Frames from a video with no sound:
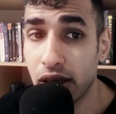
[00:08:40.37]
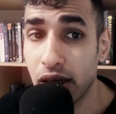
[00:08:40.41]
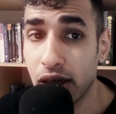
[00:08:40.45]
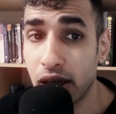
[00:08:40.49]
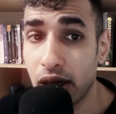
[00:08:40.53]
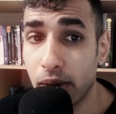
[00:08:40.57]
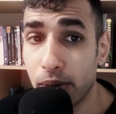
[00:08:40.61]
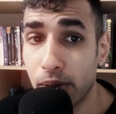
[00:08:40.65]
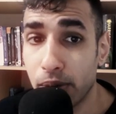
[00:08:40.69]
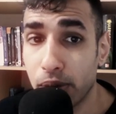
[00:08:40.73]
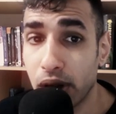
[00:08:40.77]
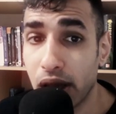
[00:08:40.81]

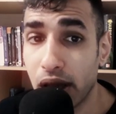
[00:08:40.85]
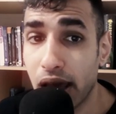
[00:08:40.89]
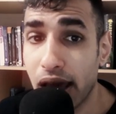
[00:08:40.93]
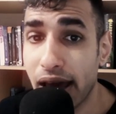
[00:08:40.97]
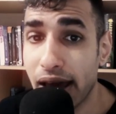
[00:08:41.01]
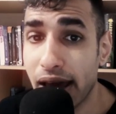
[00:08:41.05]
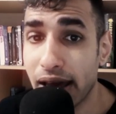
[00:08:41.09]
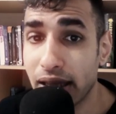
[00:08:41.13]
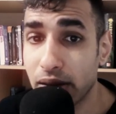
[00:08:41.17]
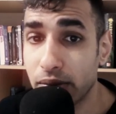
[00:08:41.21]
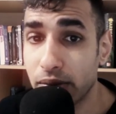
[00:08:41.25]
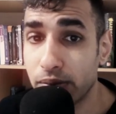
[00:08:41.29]

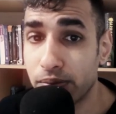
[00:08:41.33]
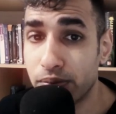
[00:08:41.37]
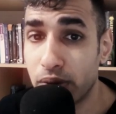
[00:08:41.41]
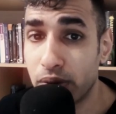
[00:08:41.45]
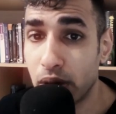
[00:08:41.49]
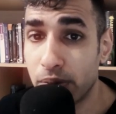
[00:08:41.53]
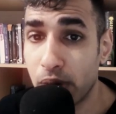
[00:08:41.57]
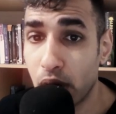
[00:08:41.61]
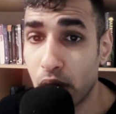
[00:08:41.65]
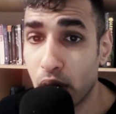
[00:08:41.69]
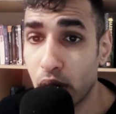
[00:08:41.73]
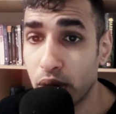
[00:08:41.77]
plan,
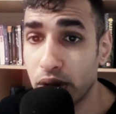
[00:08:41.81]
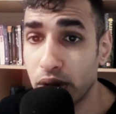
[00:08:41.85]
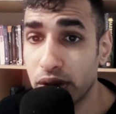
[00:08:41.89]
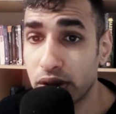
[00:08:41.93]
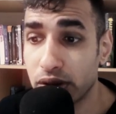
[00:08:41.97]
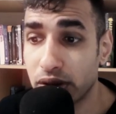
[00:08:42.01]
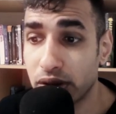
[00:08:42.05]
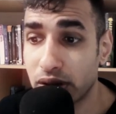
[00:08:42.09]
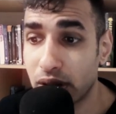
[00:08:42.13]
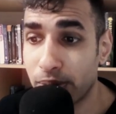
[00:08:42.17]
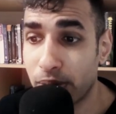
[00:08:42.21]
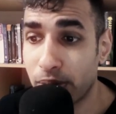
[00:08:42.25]
propose,
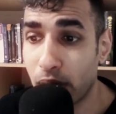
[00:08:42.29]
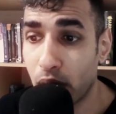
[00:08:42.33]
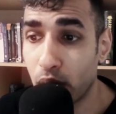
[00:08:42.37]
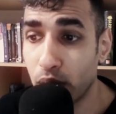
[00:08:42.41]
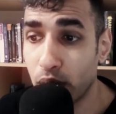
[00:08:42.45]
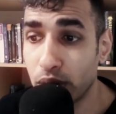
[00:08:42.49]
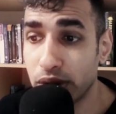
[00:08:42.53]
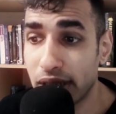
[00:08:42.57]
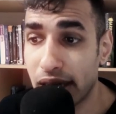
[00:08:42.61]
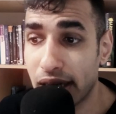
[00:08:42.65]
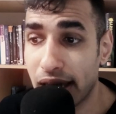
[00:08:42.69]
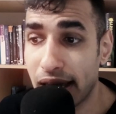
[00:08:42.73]
suppose,
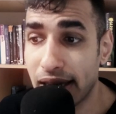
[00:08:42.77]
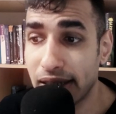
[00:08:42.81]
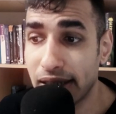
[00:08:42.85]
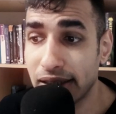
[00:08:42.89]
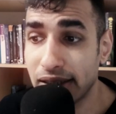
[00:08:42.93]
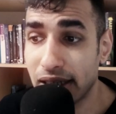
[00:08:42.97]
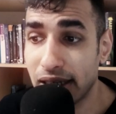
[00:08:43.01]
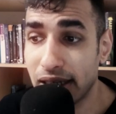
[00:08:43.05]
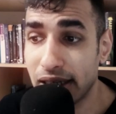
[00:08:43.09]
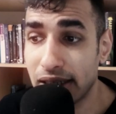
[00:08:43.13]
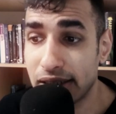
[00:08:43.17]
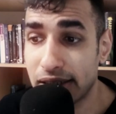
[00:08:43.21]
and
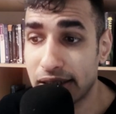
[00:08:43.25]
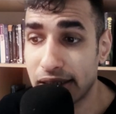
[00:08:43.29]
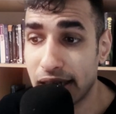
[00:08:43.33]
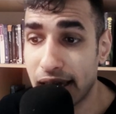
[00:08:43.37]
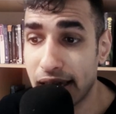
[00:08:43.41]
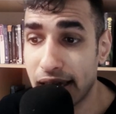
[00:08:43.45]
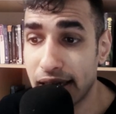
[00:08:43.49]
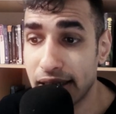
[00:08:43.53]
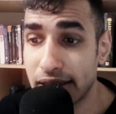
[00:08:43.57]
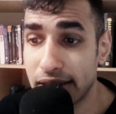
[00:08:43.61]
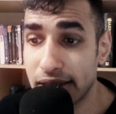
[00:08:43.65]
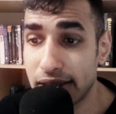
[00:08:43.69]

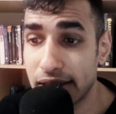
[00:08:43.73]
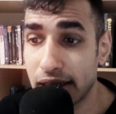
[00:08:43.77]
intend.